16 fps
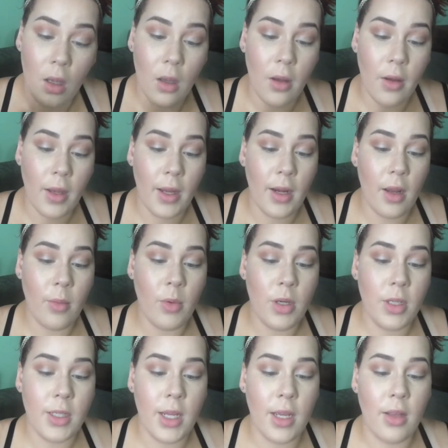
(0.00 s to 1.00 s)
Okay, now I'm
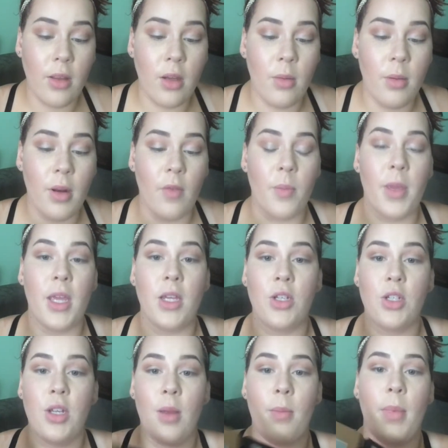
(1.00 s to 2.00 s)
going to take a little bit of pink
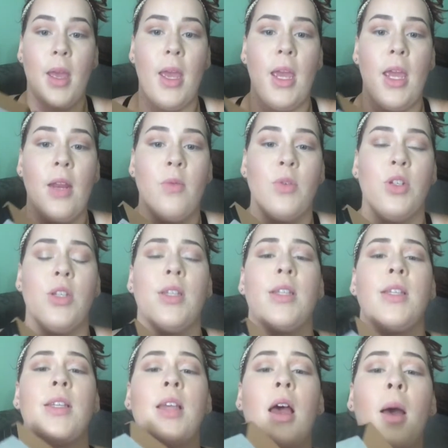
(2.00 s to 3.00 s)
champagne, which
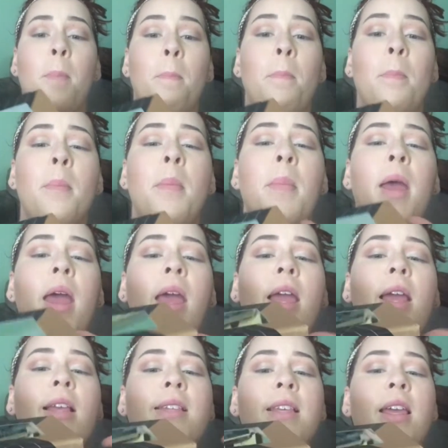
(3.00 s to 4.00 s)
is
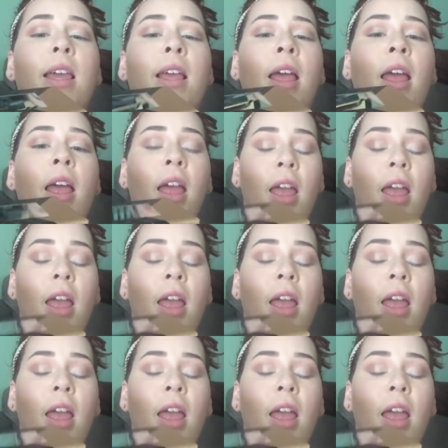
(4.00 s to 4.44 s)
amazing,